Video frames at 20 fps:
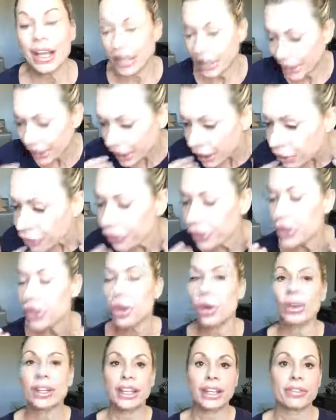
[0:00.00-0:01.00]
if you
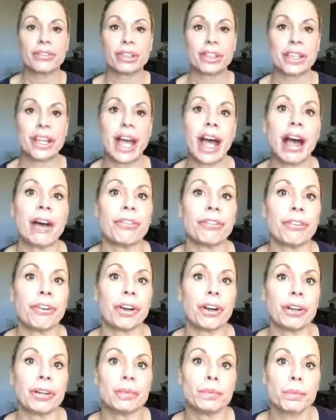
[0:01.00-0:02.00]
don't give it the
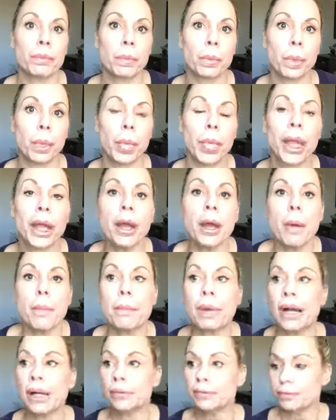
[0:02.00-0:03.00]
effort.
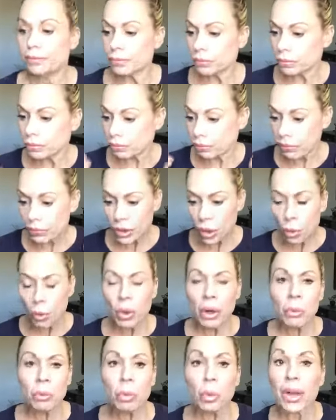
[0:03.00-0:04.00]
But
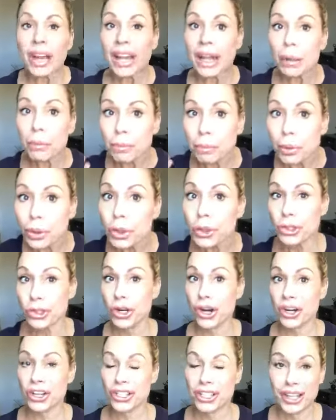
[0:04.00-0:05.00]
when we push
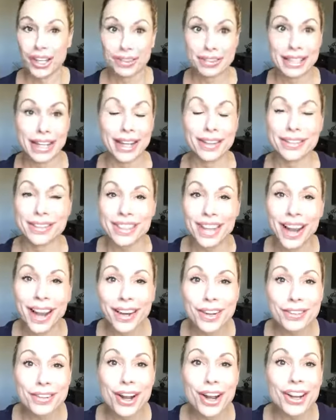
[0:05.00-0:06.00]
ourselves outside
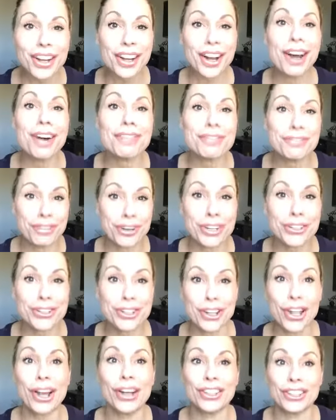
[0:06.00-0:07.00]
of our comfort
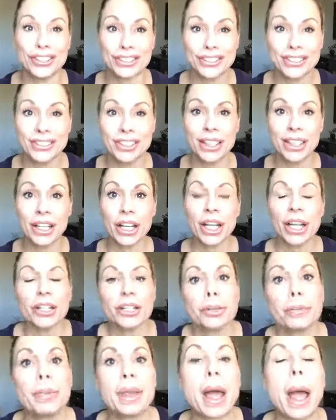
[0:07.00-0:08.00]
zone,
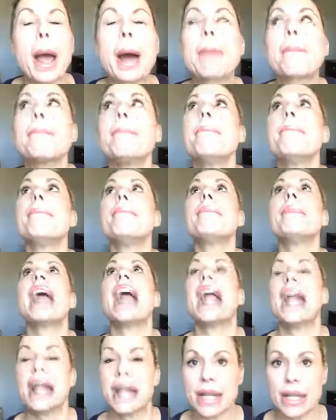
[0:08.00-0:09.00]
you'd be
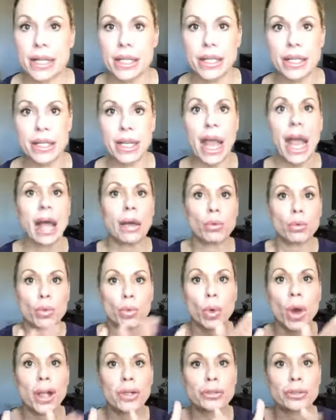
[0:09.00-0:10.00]
amazed at
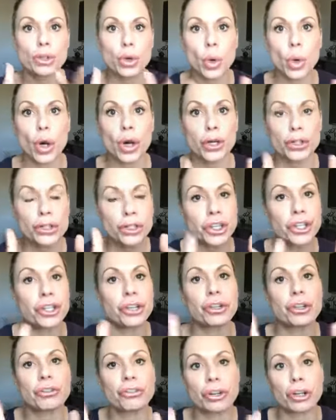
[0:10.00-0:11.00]
what doors the
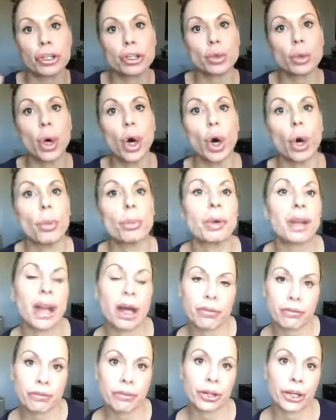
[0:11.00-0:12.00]
universe will open
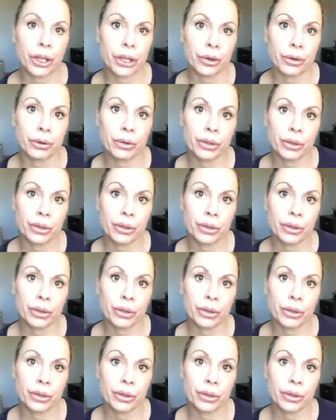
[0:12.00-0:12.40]
up for you,